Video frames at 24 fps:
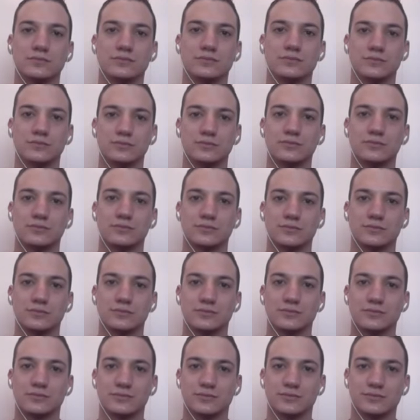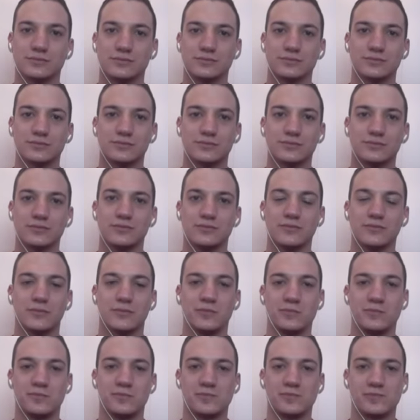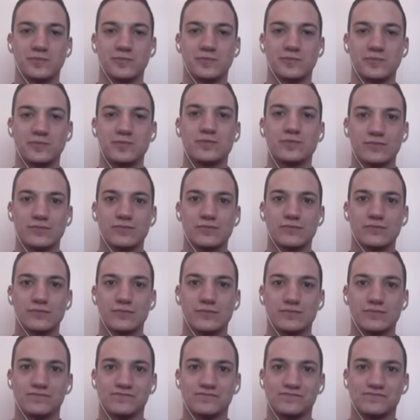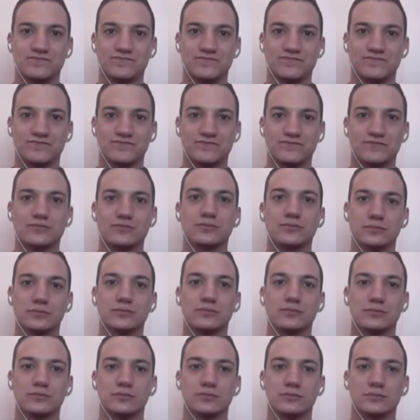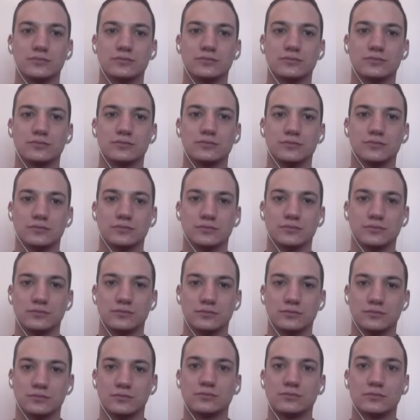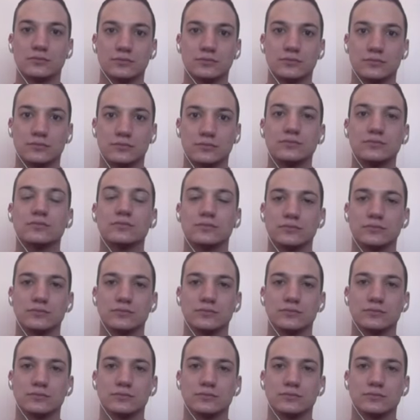(silent)